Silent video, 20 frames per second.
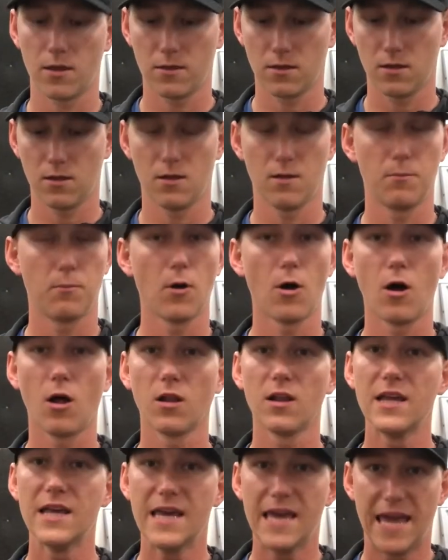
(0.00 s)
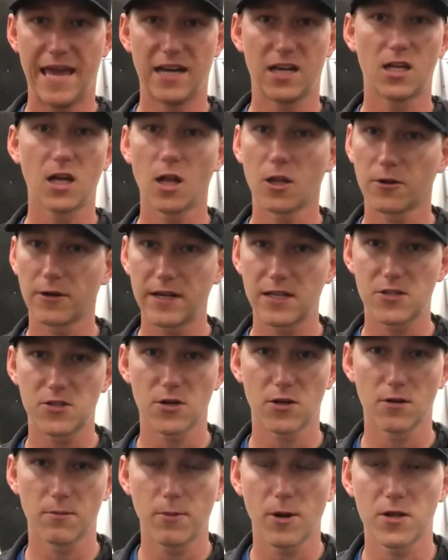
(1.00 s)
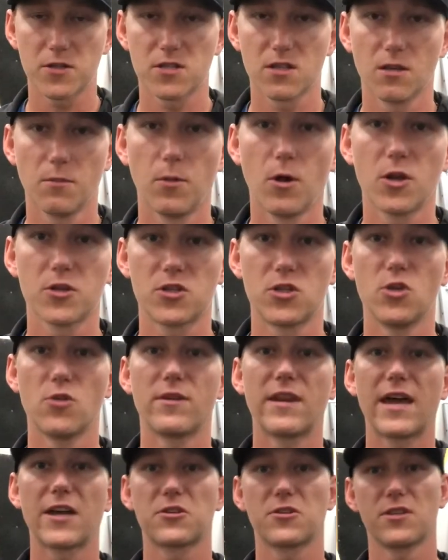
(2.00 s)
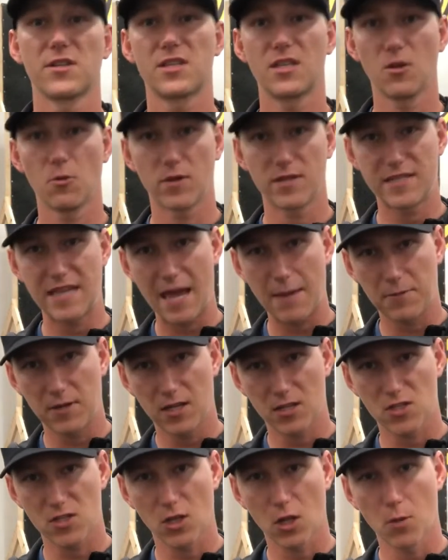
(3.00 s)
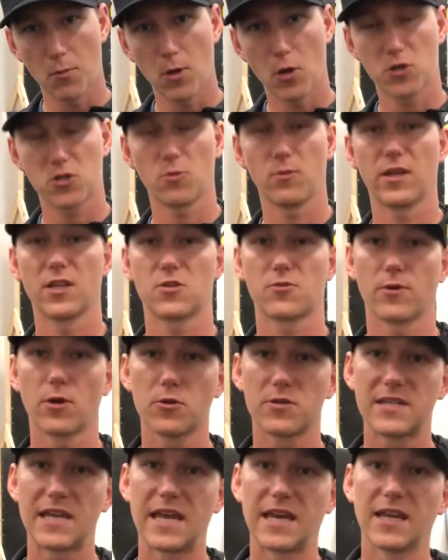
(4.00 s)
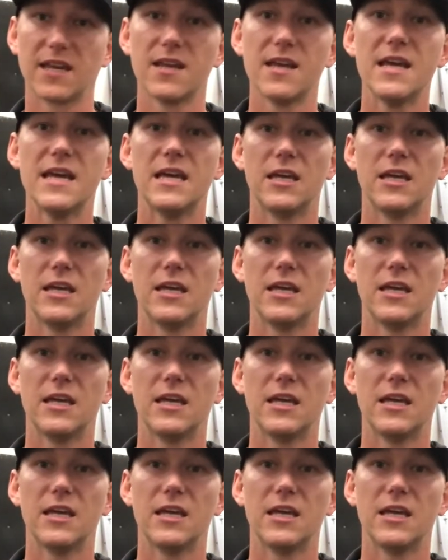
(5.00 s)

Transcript: the ball and coloring certain parts of the ball so you can actually see what's happening in slow motion when it's rotating.